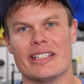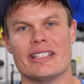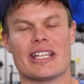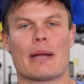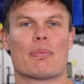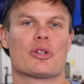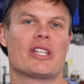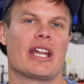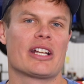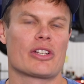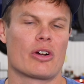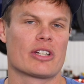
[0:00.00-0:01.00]
the damper
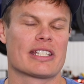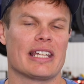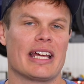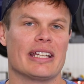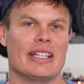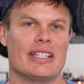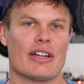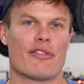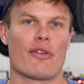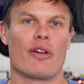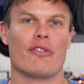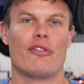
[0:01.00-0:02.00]
settings are slightly
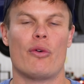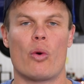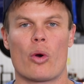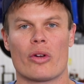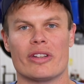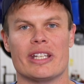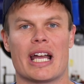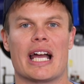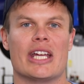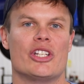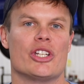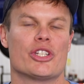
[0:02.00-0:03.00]
different for the
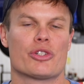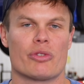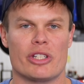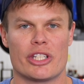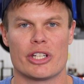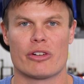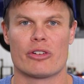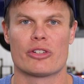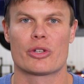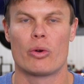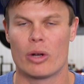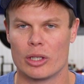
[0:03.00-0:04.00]
IAG Street
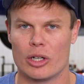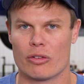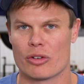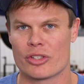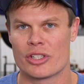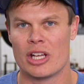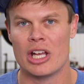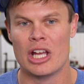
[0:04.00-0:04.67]
Series coilovers.